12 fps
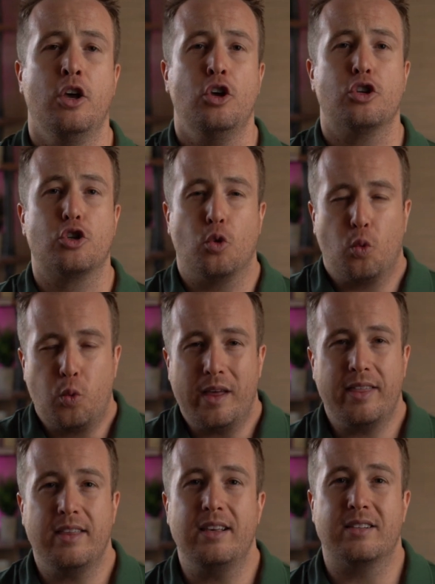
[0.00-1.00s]
So
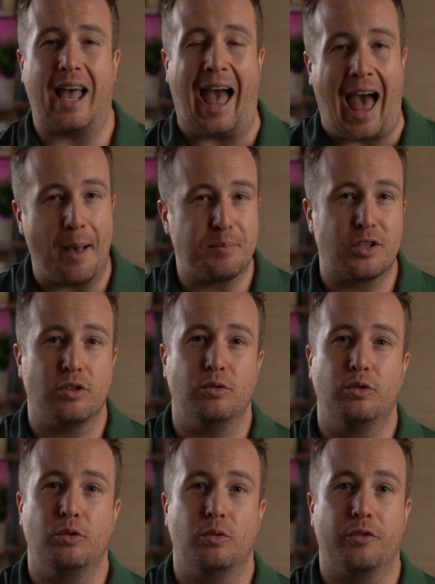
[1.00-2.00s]
with these
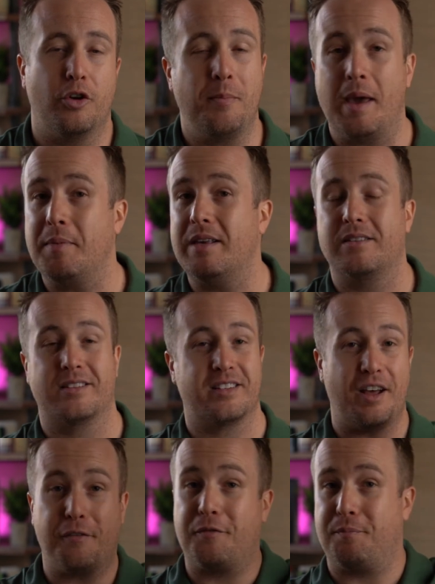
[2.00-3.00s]
there may be
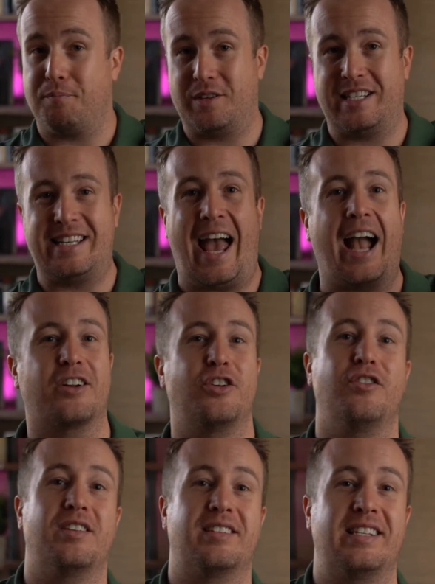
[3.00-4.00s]
stuff stacked
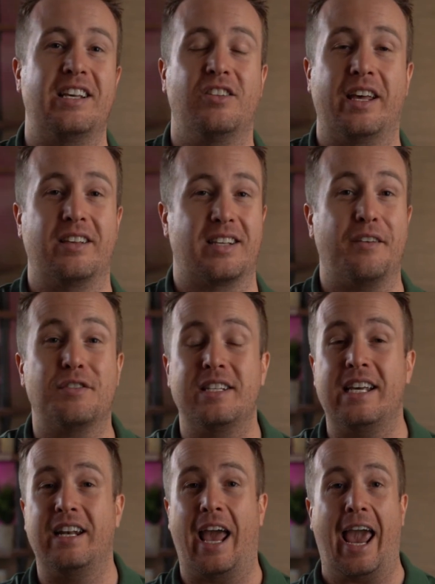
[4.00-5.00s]
to the ceilings. I've
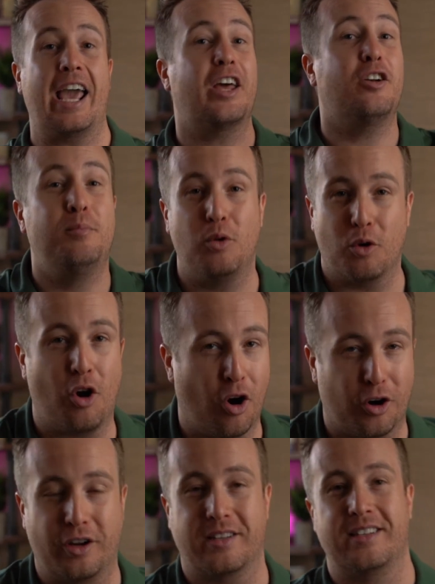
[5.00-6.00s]
seen animal
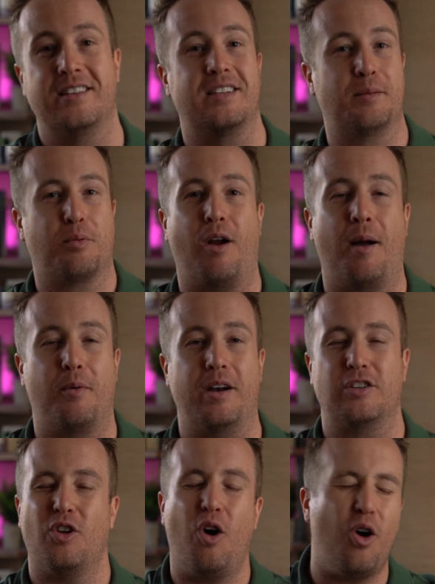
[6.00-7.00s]
carcasses in
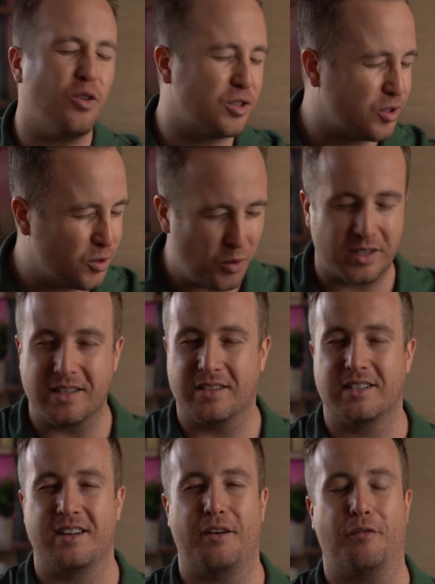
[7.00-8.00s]
properties, all sorts of
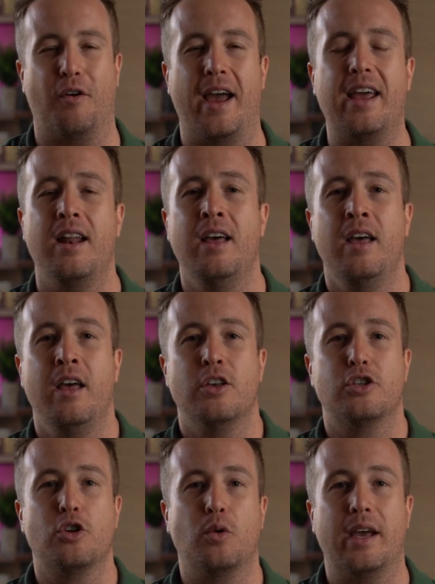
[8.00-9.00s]
stuff, right?
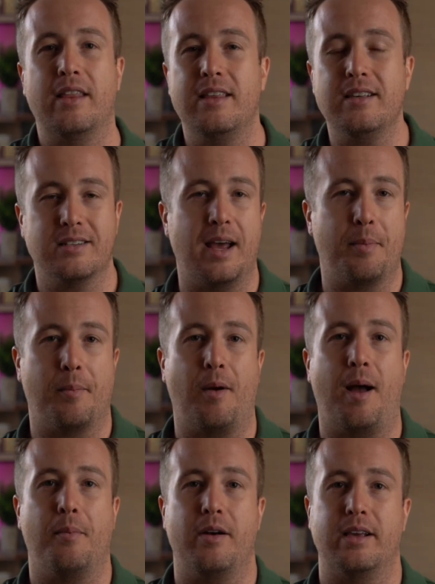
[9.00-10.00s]
So in these type of
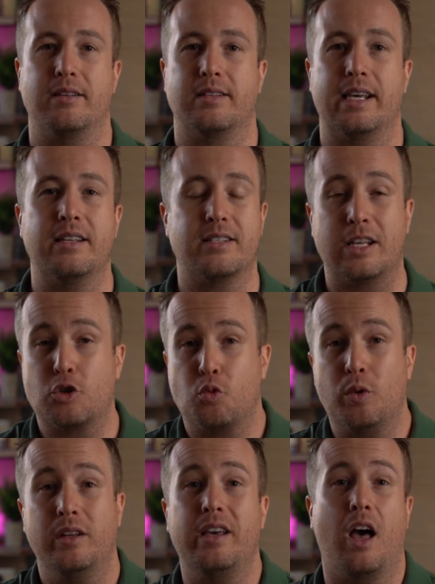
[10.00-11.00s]
properties, it's
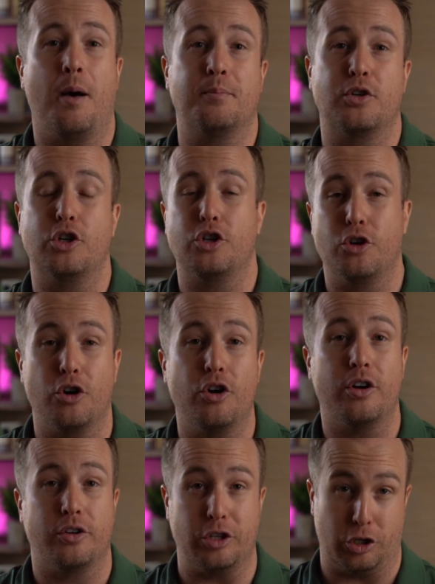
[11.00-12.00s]
really up to
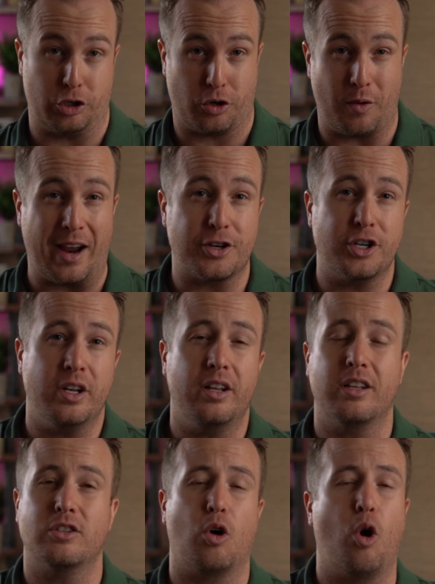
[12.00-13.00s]
your discretion.
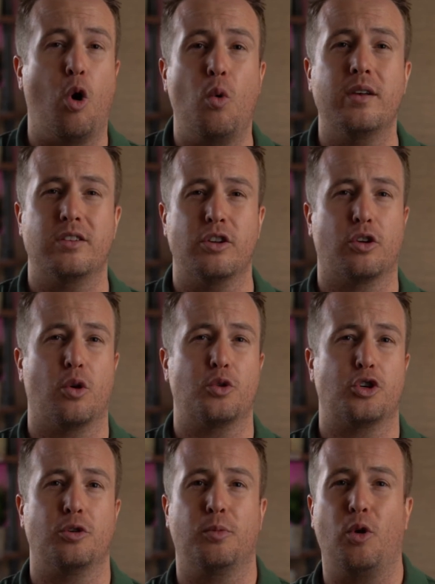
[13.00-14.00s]
It's always
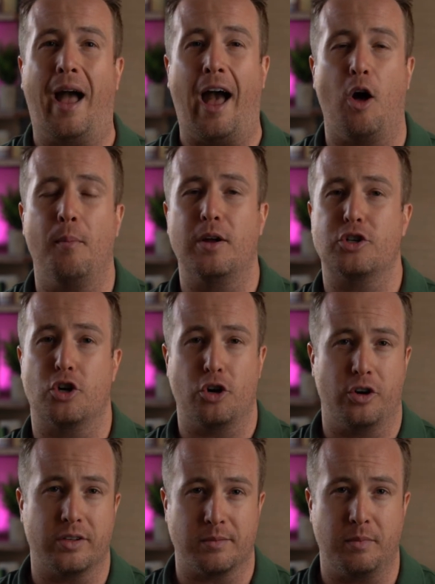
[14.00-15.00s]
negotiable how much
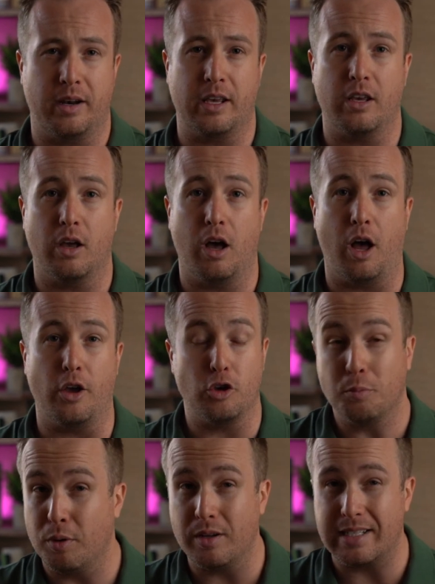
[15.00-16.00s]
earnest money
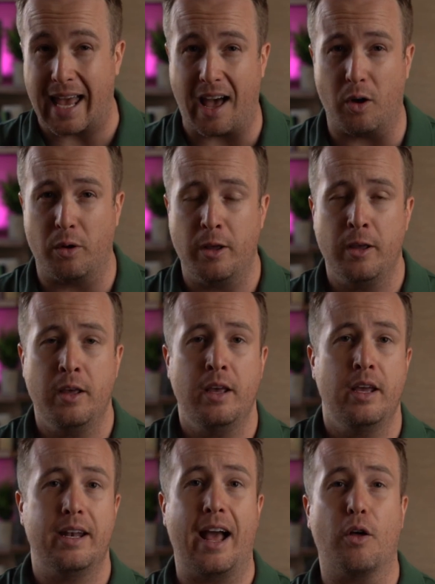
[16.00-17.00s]
you put down.
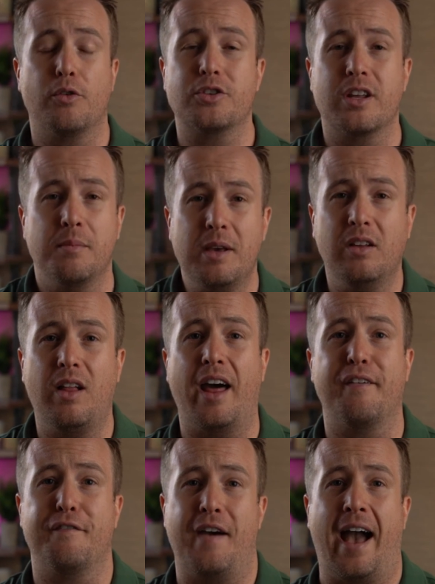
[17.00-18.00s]
Now, there's going to be a lot
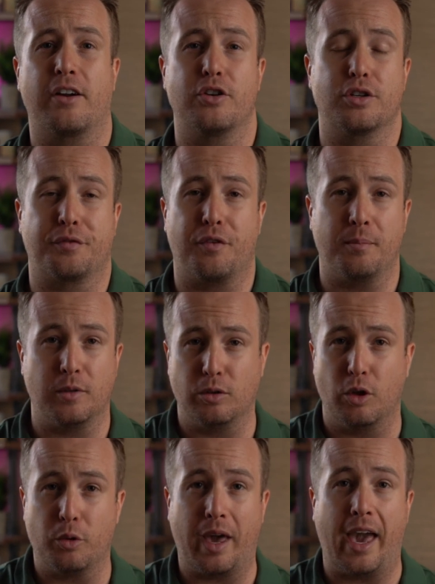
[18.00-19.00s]
of factors from the
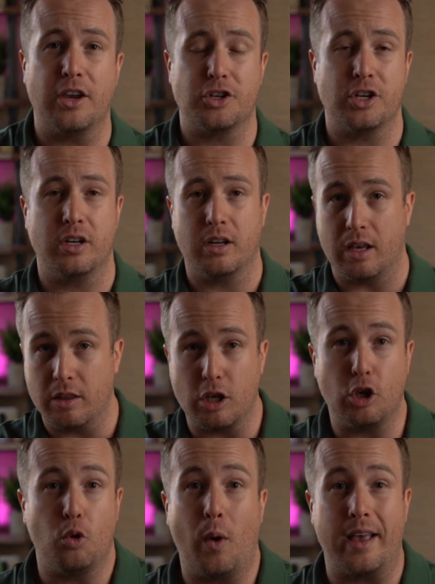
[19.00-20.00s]
location in the
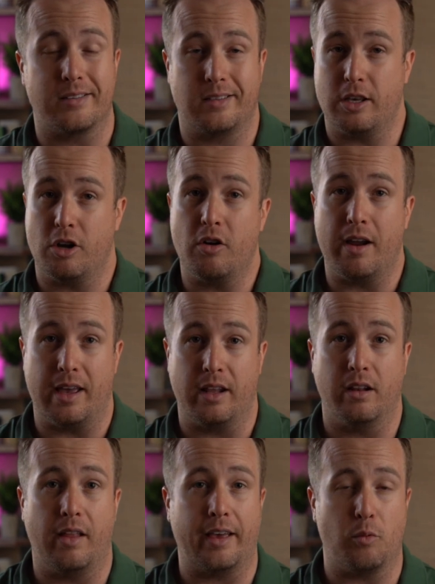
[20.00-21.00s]
US that you're
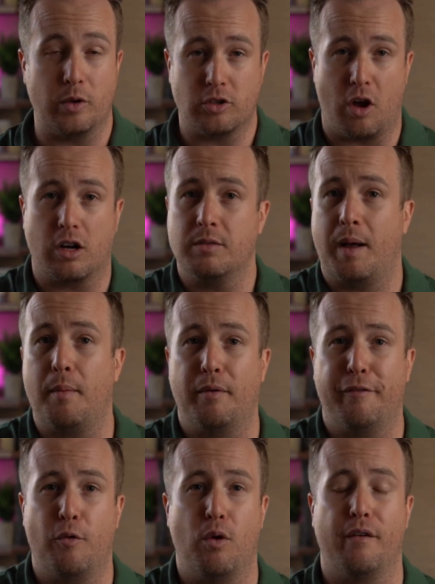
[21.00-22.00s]
in, like we talked about
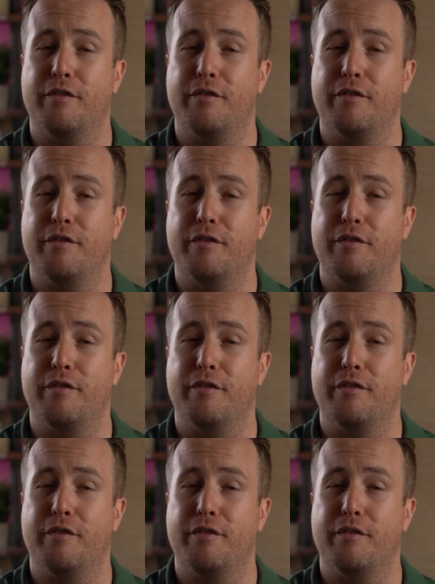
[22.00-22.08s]
before.